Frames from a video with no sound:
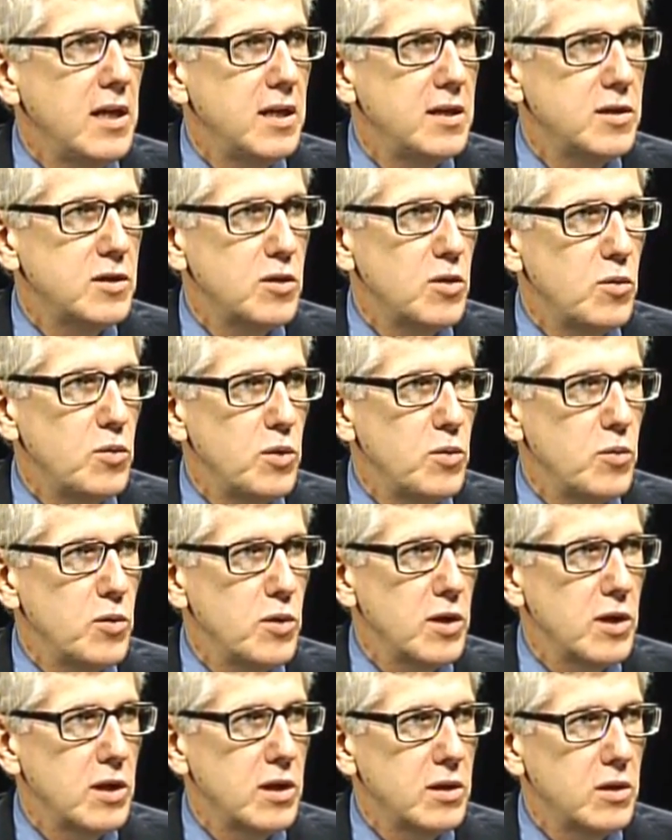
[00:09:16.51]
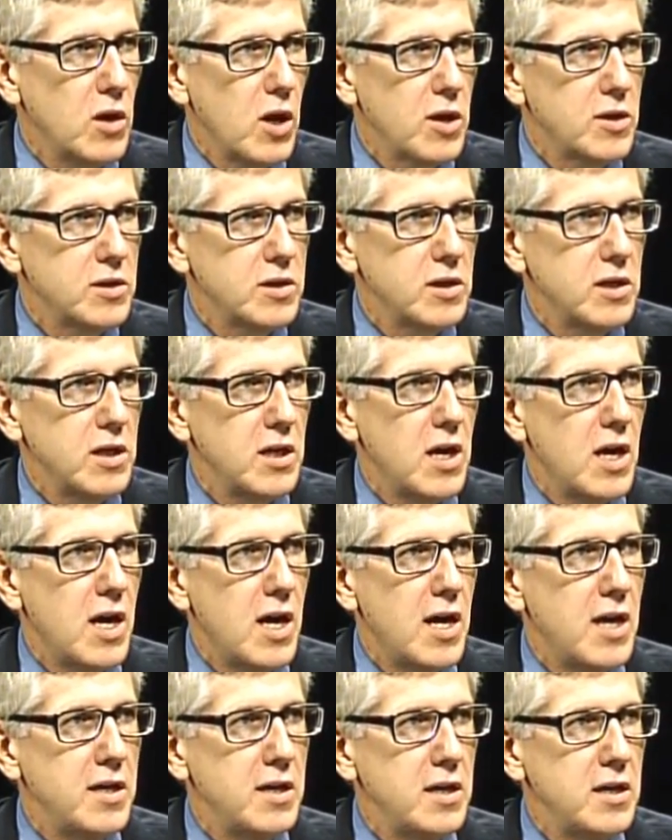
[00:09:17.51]
And so we work largely
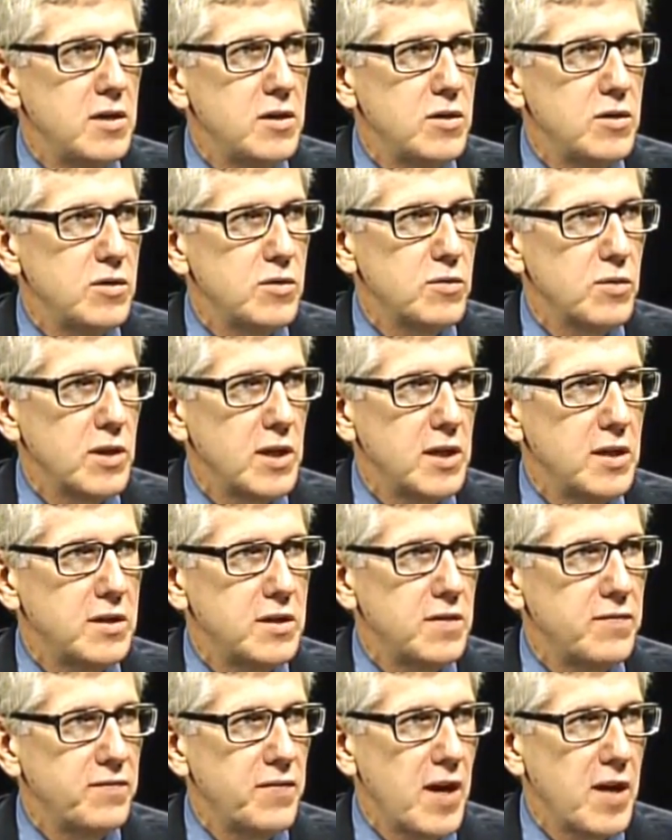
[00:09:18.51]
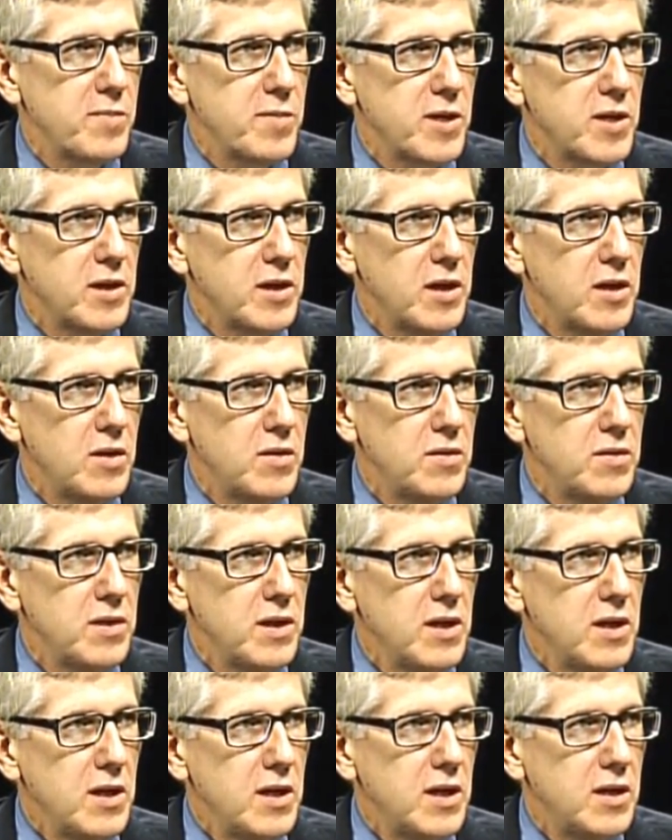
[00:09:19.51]
on issues related to environmental health
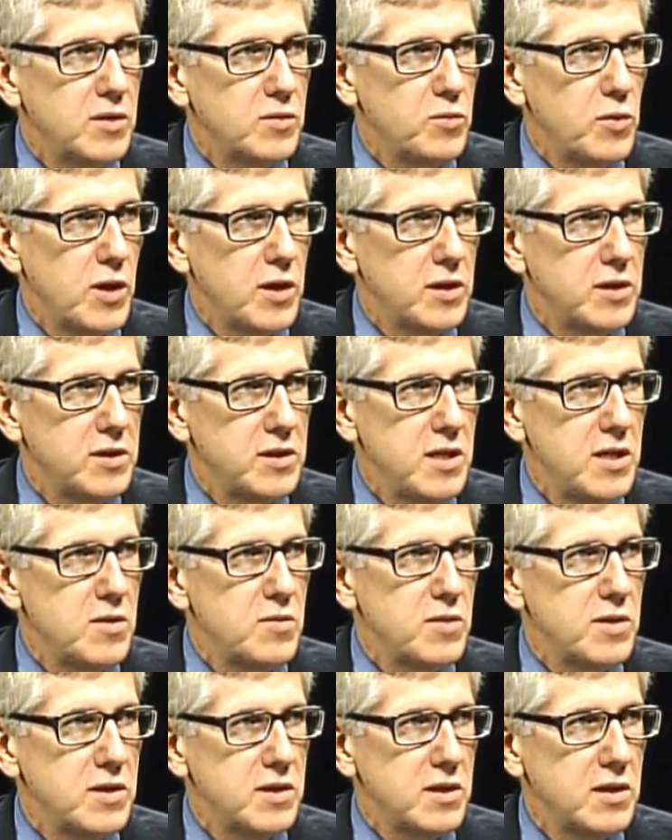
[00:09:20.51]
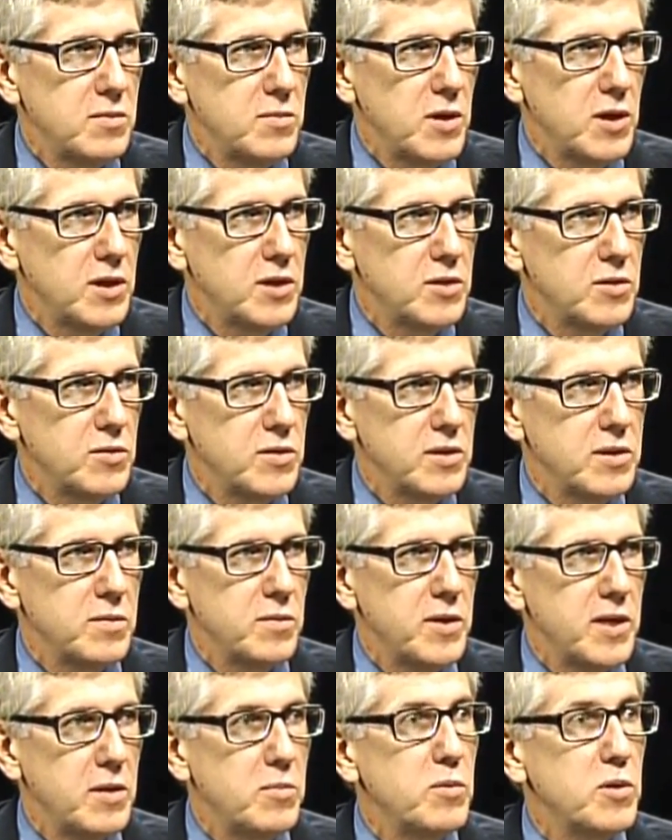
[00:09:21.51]
as well as decreasing
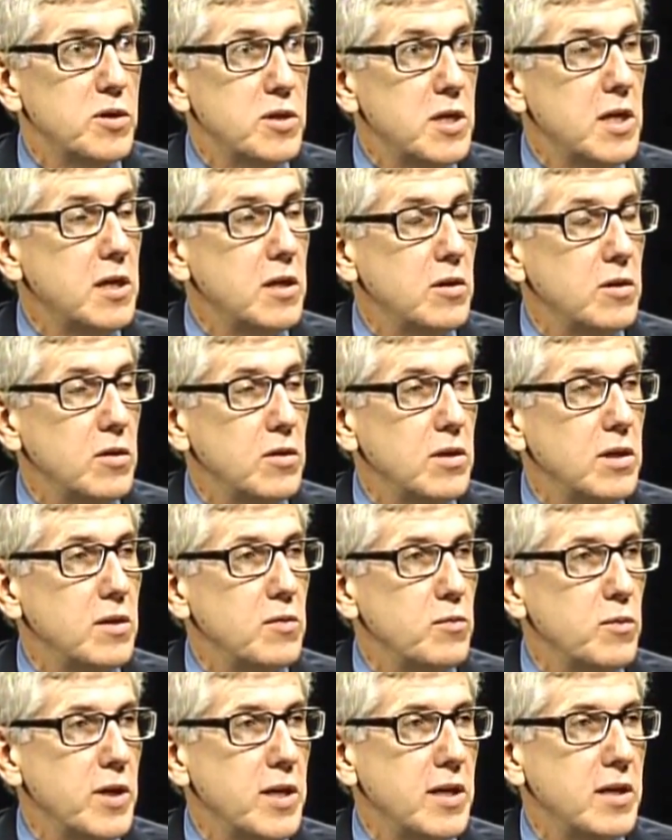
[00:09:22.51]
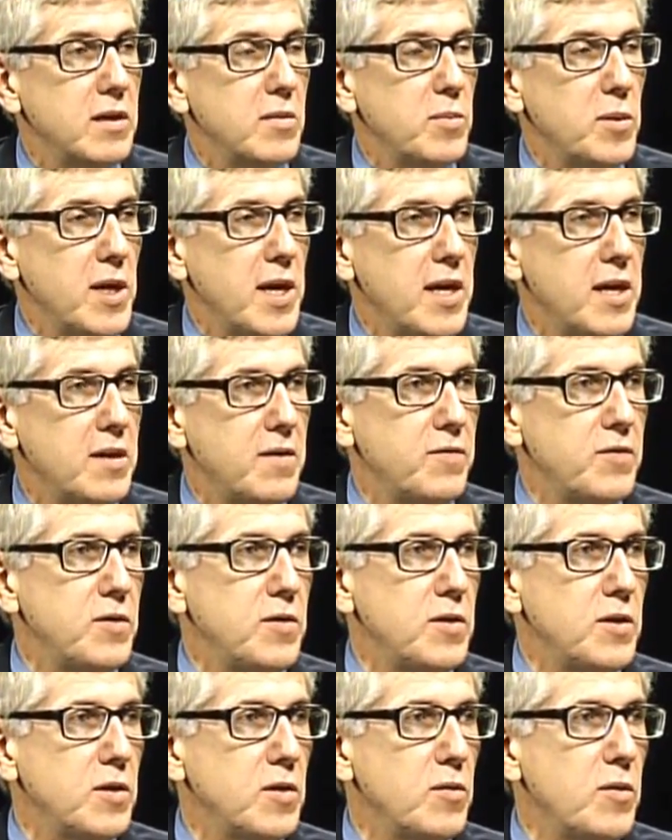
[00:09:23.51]
militarism and, in particularly, ridding the planet of
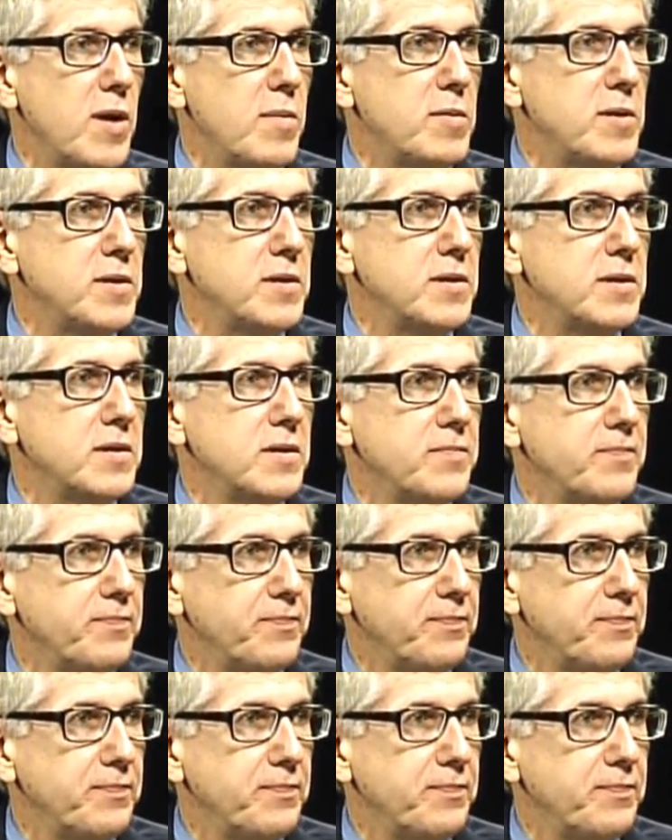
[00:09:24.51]
nuclear weapons.